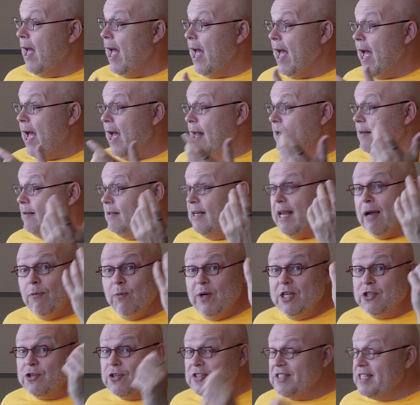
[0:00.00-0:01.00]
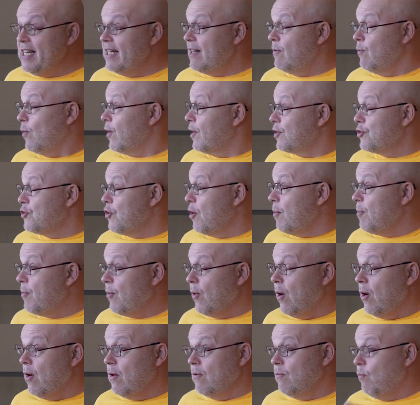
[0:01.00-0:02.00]
And yeah, we just did a
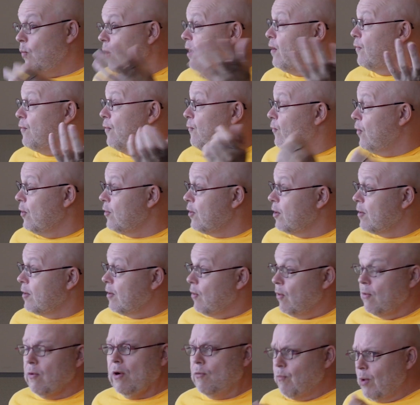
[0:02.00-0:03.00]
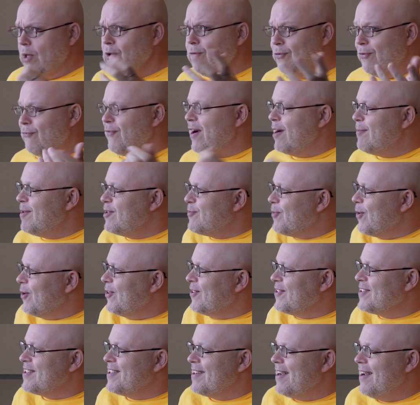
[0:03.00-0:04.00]
workshop on one of the Flutter or one of the Firebase
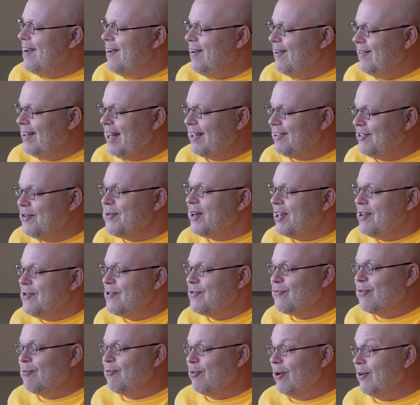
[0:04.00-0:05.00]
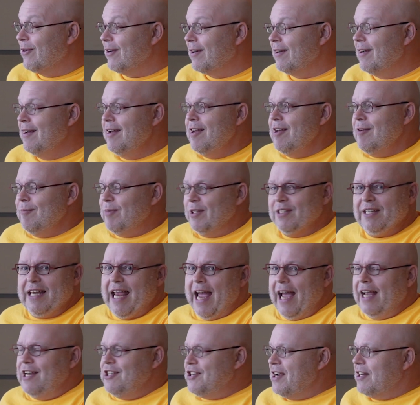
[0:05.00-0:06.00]
products uh, that you can use from Flutter. But
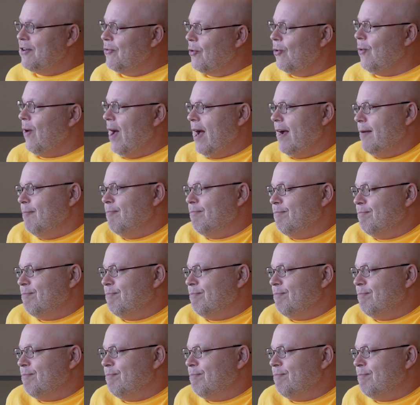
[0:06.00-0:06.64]
yeah, in general, I'm